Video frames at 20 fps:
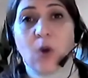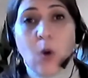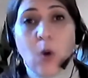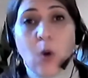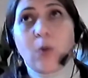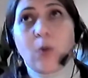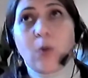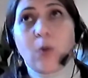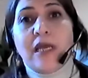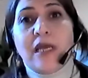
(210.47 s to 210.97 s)

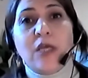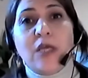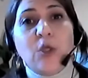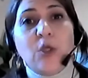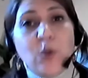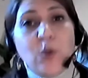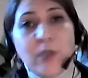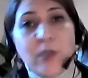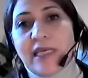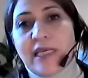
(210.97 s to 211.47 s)
own
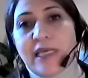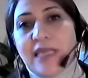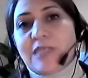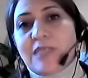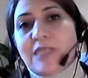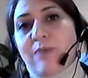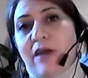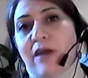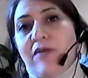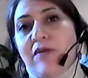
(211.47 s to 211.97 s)
unique
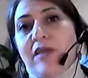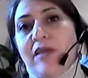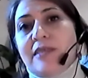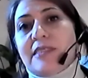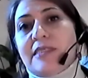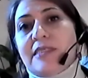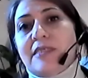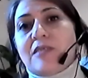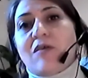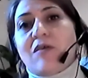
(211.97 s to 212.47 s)

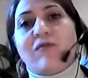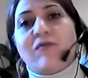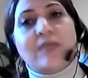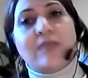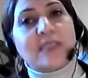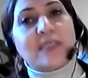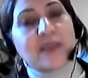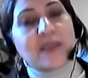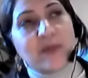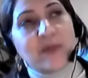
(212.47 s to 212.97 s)
experiences of
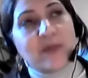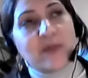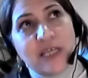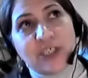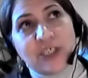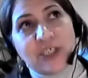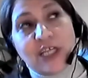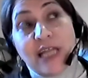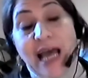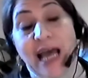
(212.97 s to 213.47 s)

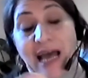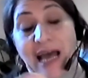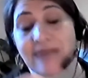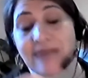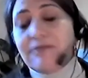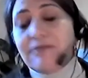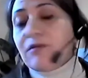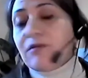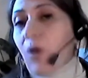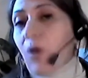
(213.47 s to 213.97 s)
discrimination
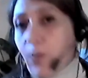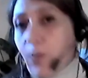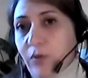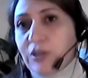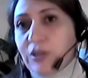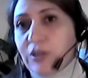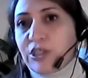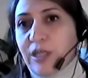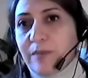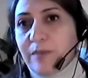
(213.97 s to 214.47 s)
and
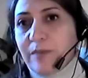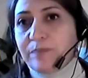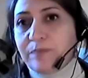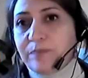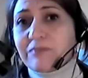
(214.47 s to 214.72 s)
oppression.